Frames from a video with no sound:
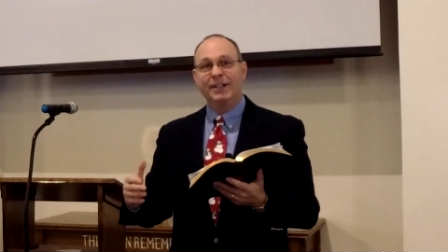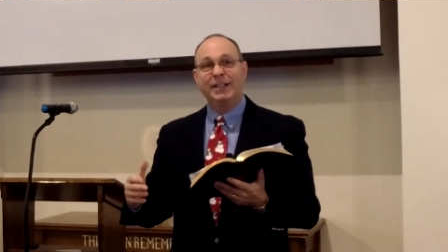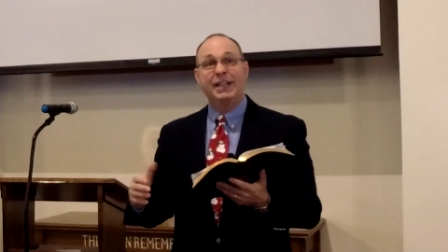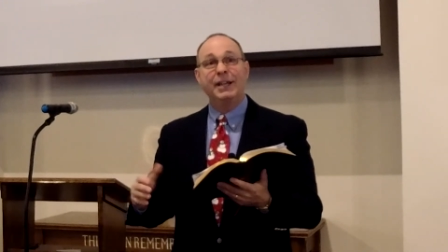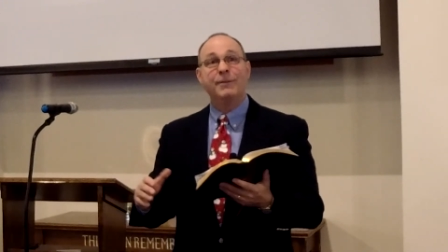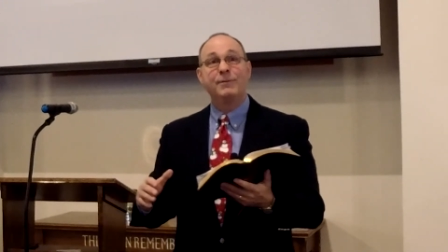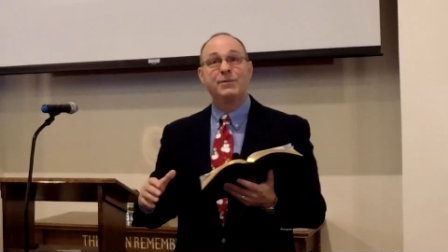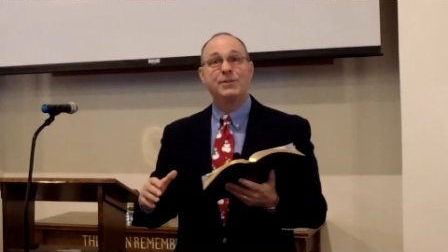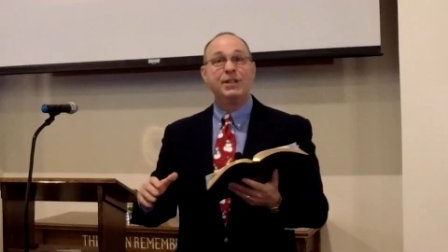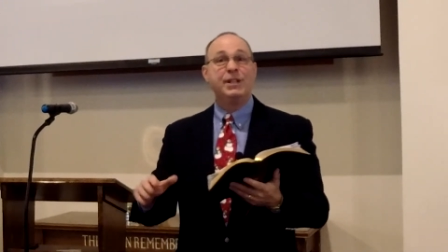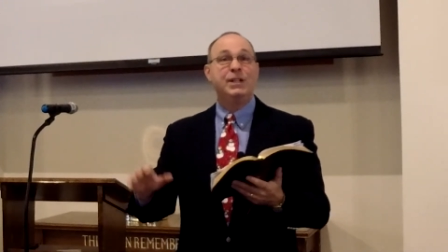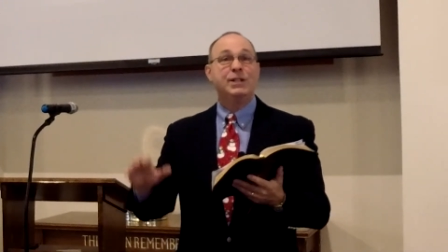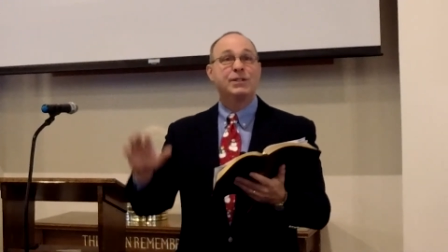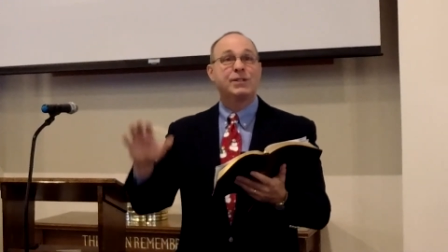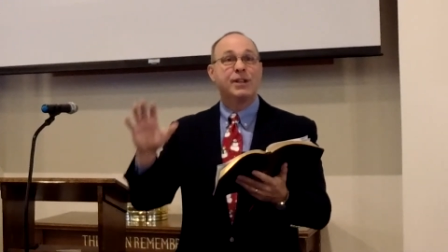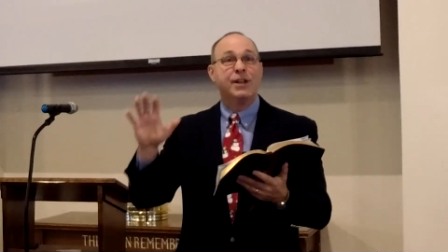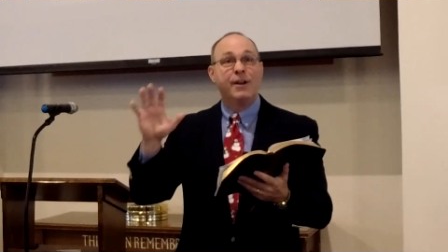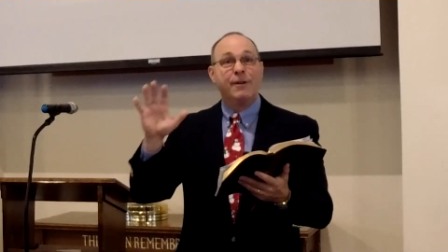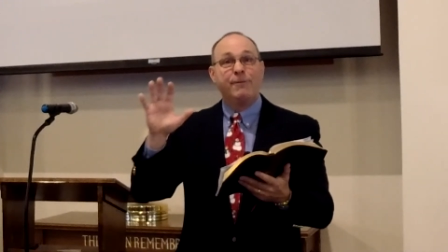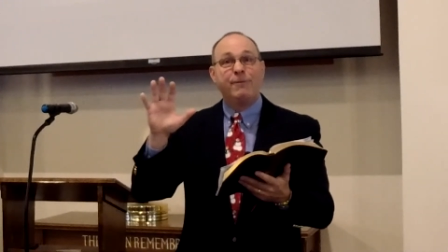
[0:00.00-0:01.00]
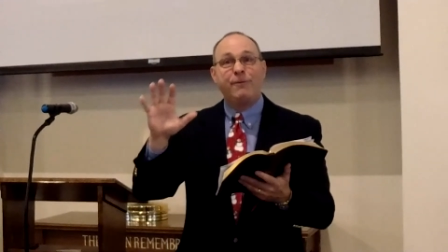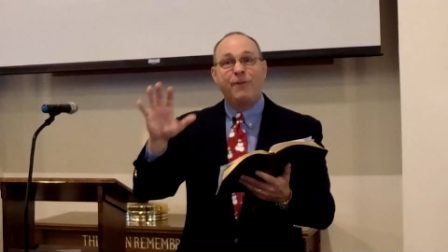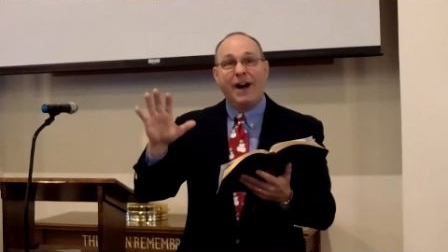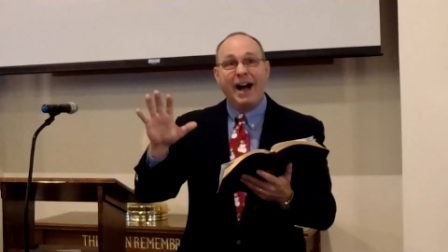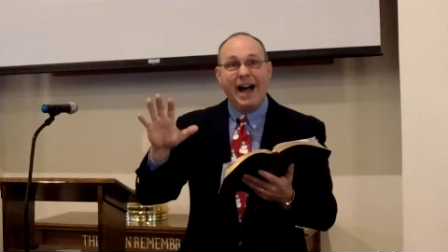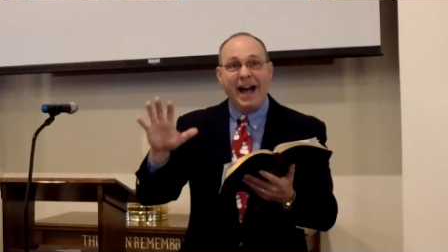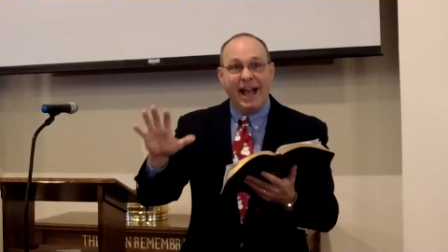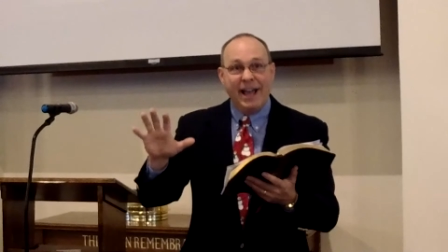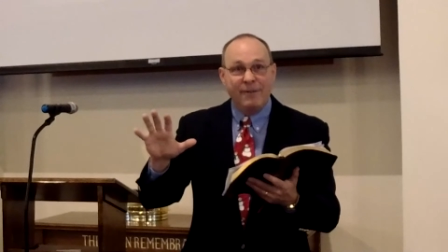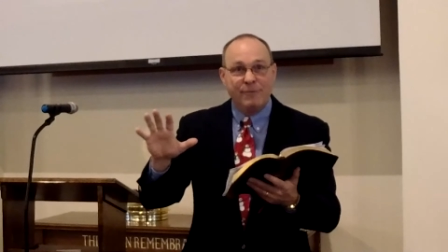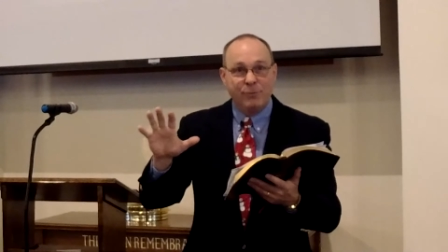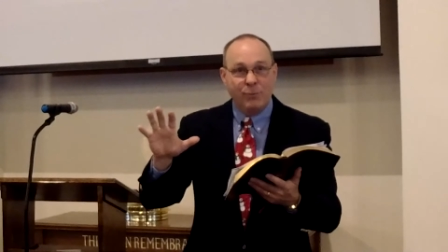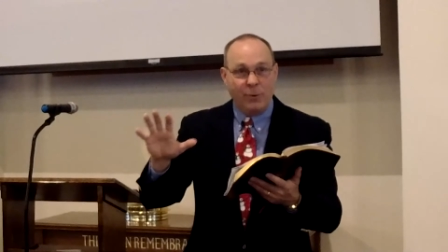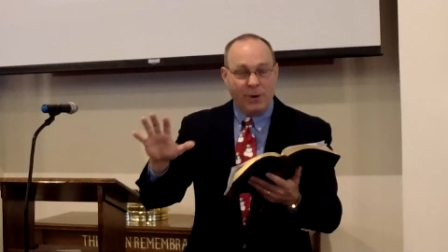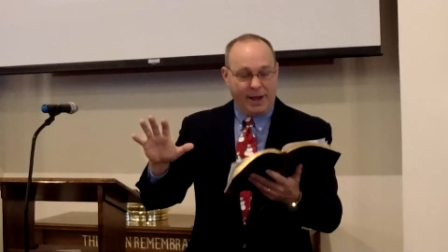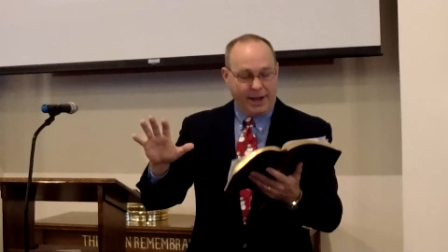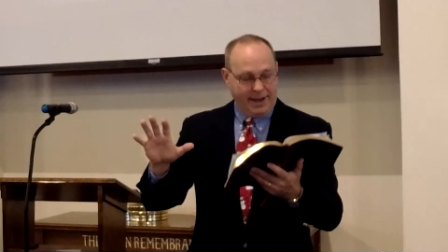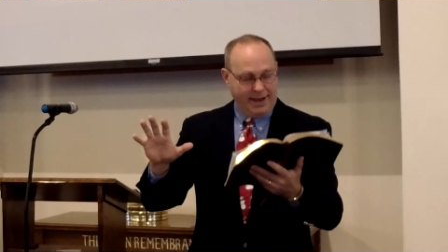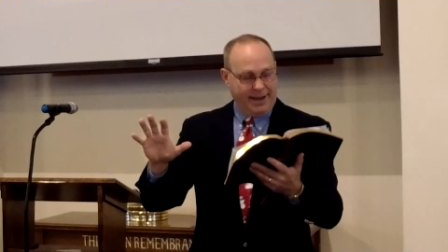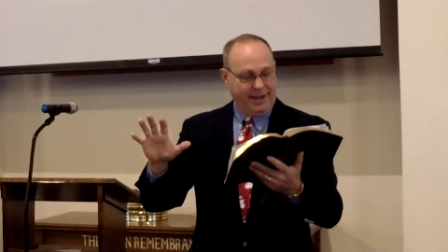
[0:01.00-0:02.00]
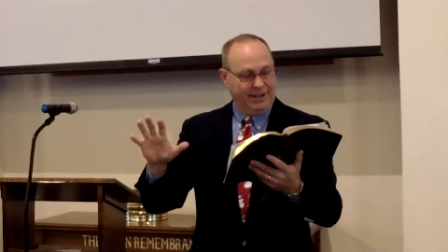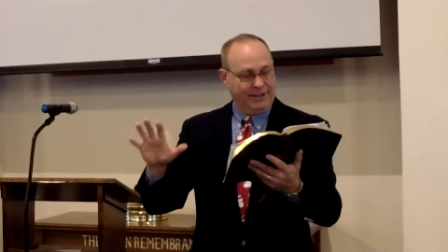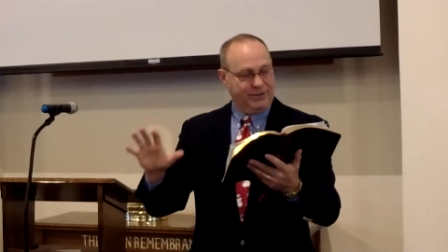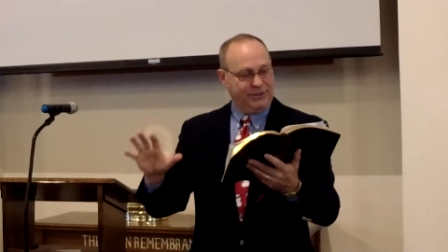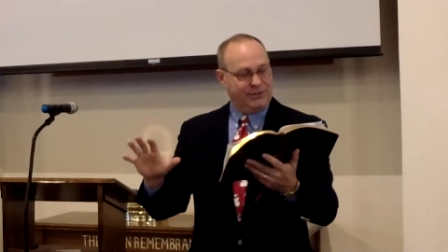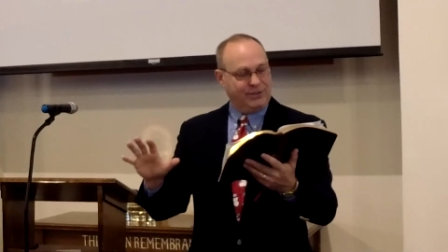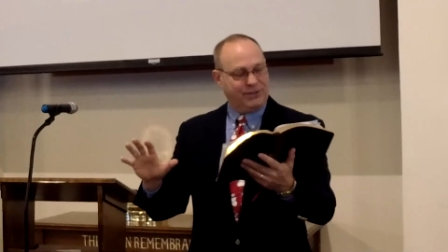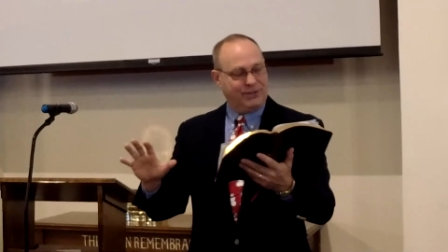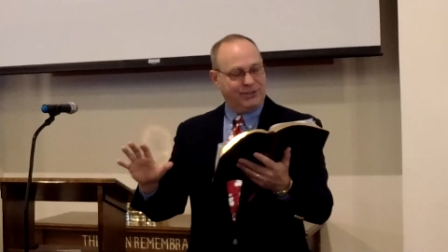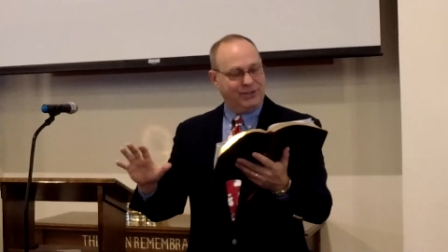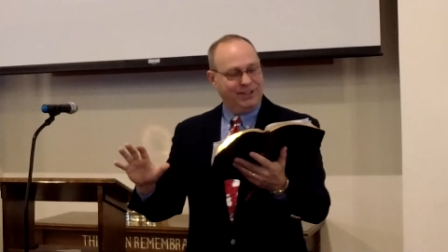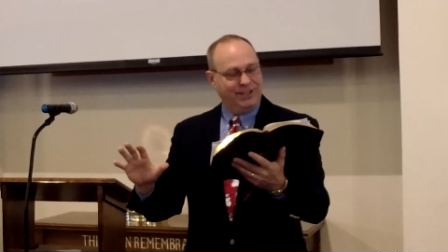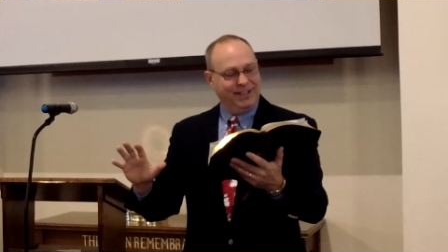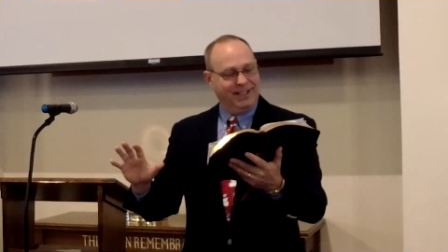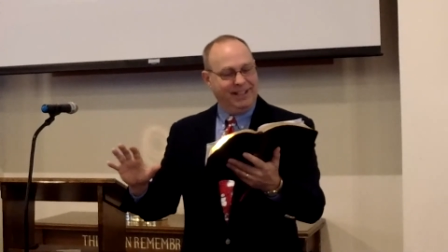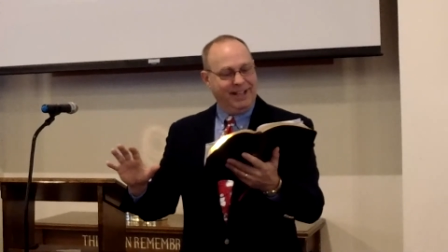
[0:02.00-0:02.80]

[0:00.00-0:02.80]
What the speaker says: gives these five ways.